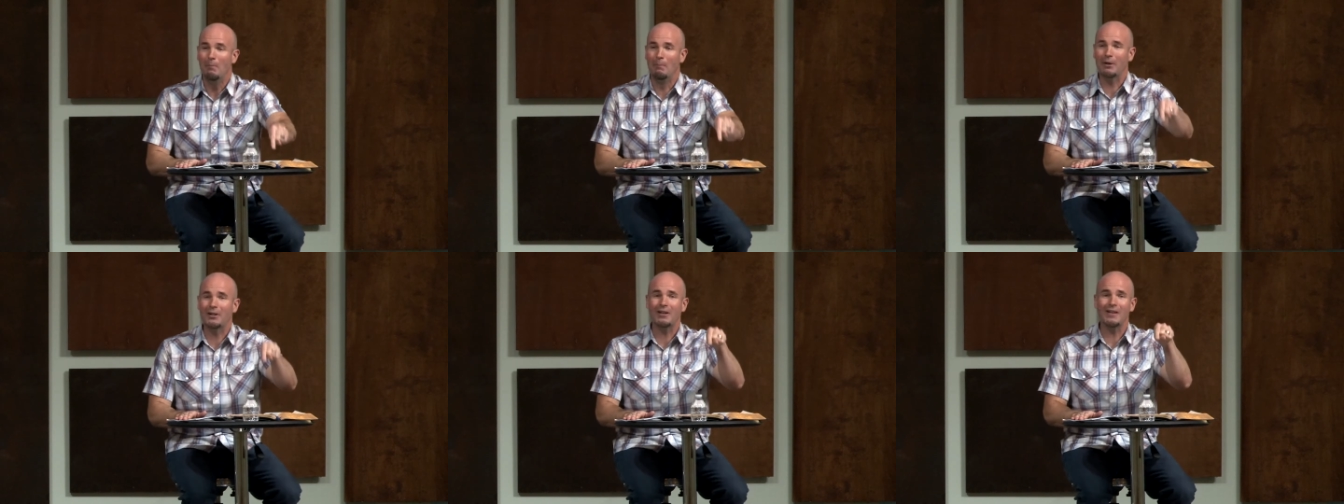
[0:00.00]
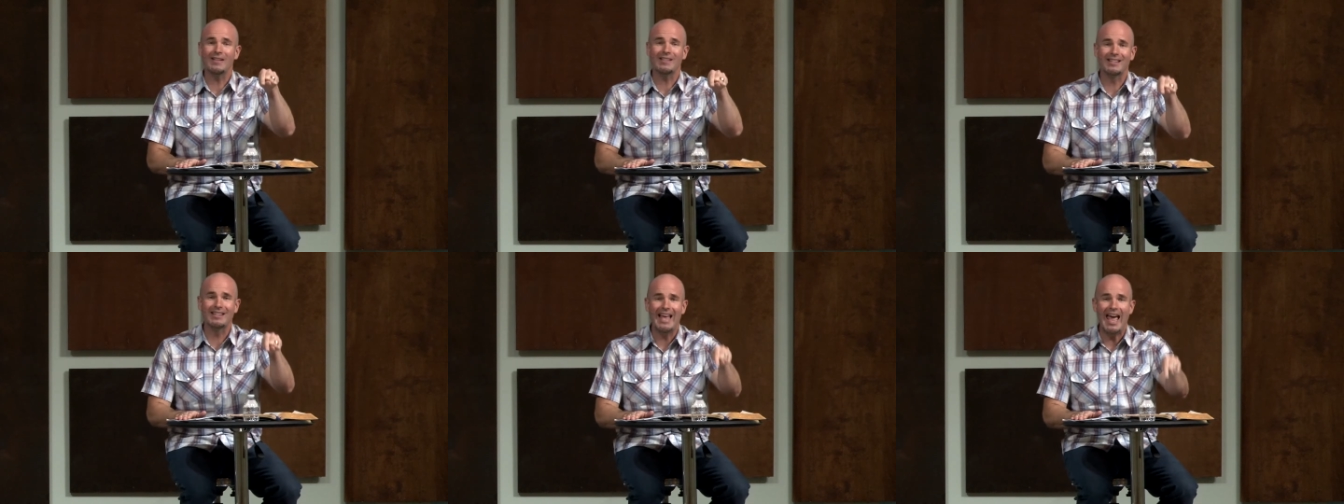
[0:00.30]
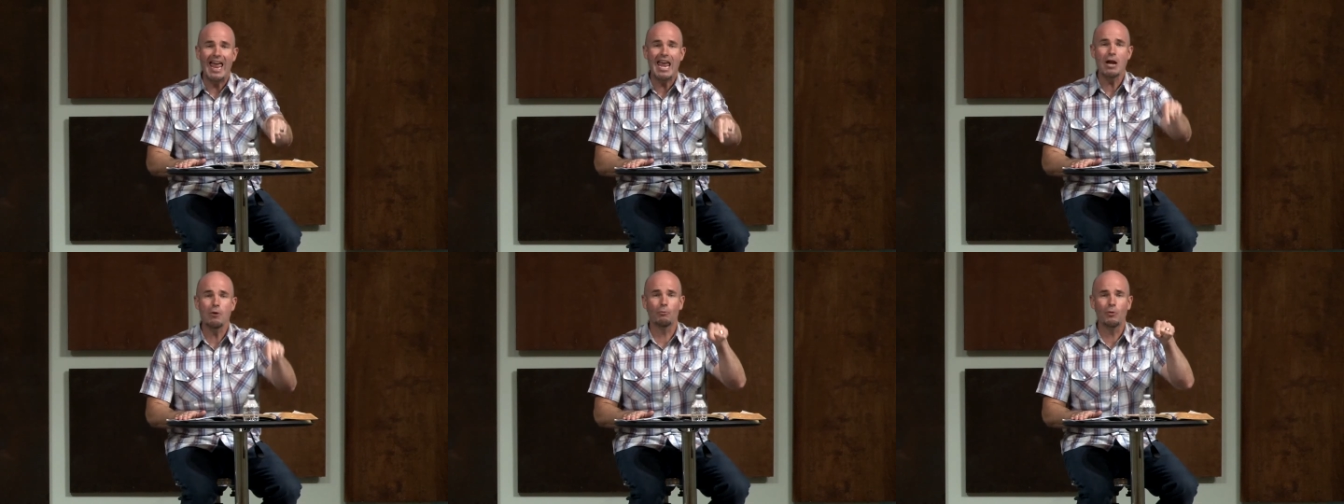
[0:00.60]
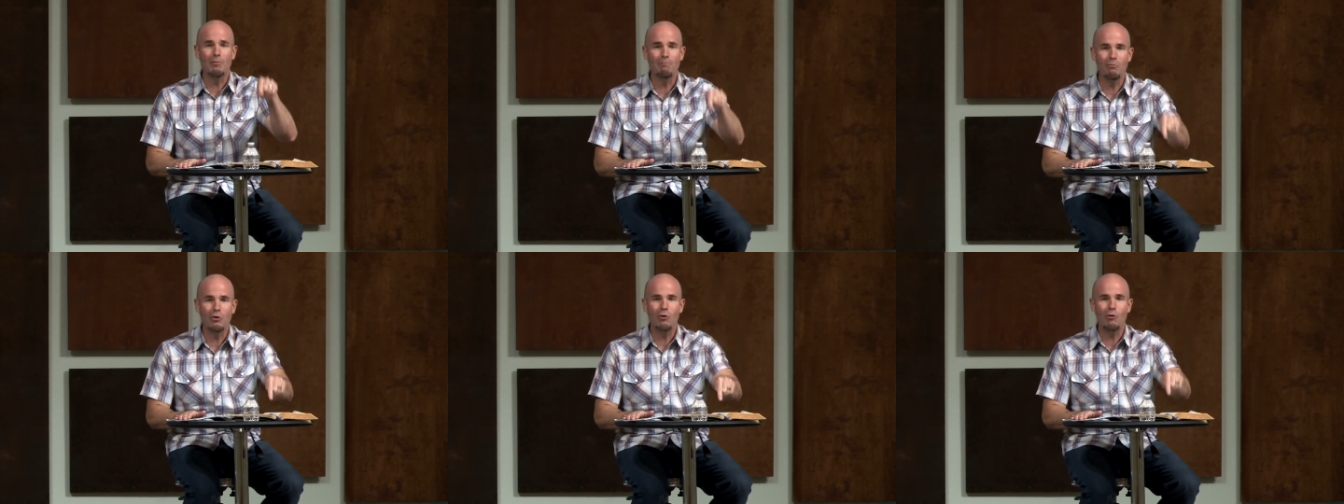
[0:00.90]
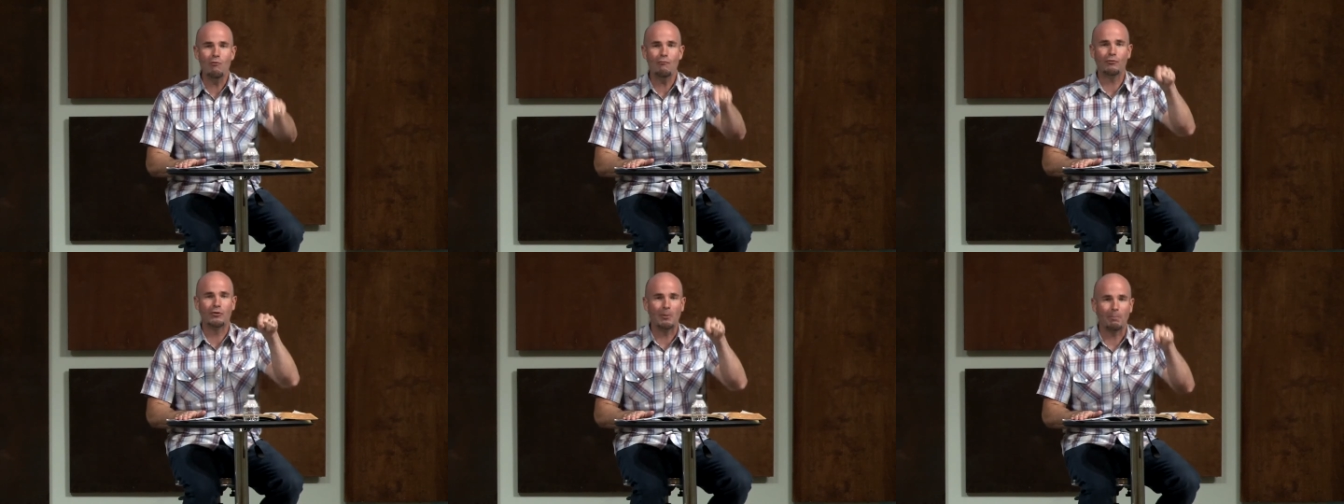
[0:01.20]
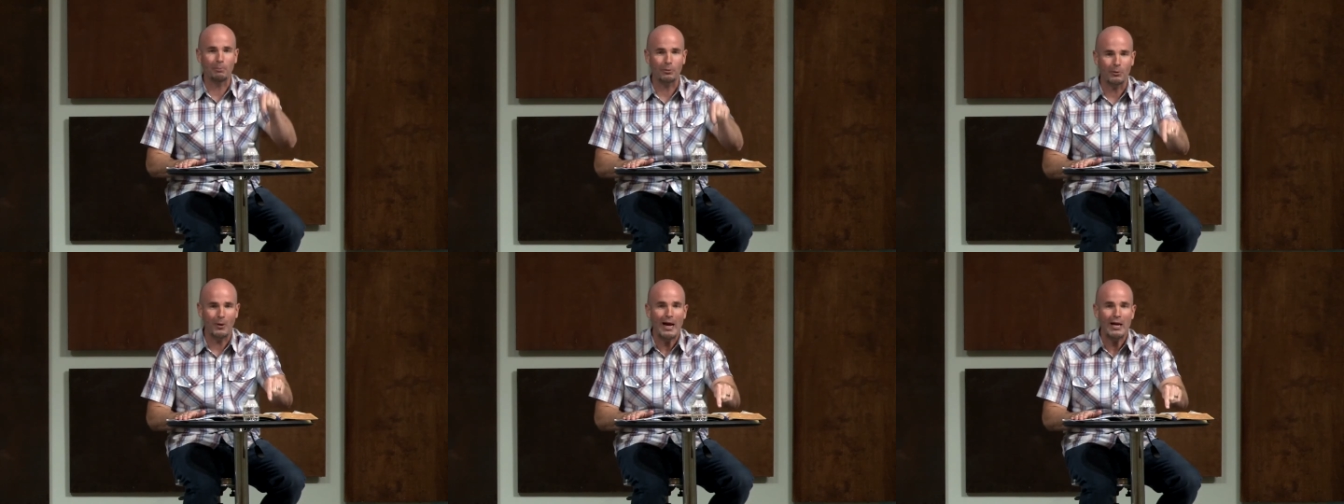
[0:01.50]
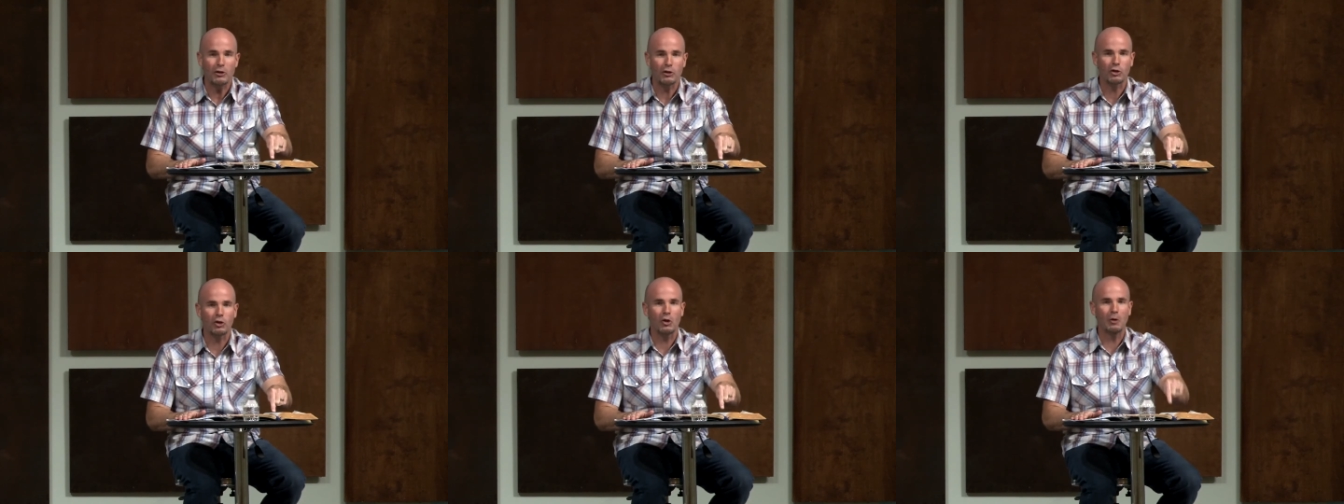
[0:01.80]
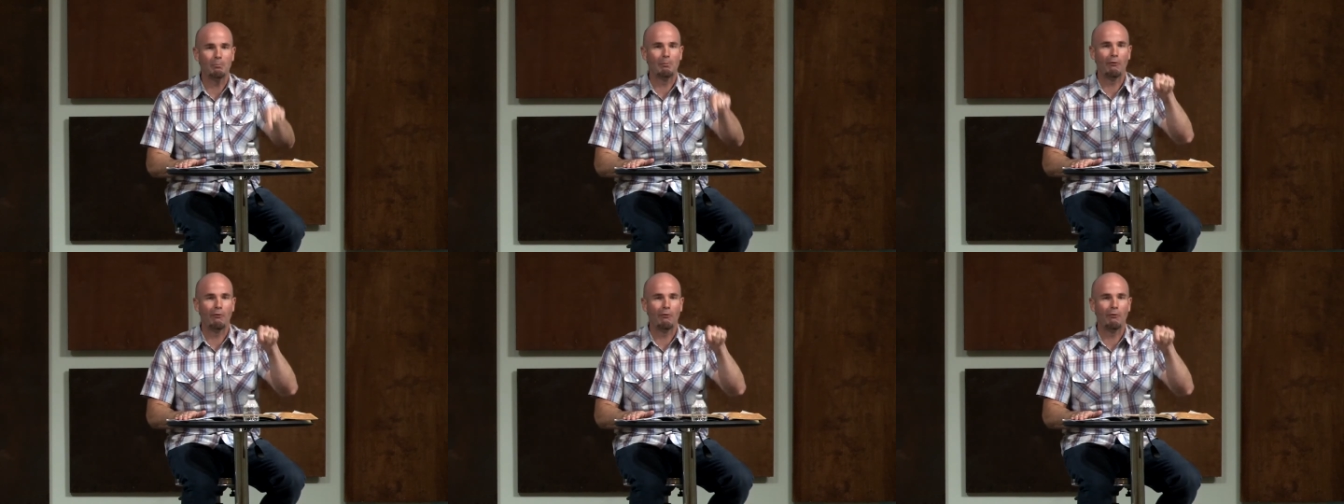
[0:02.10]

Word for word: because they removed the pressure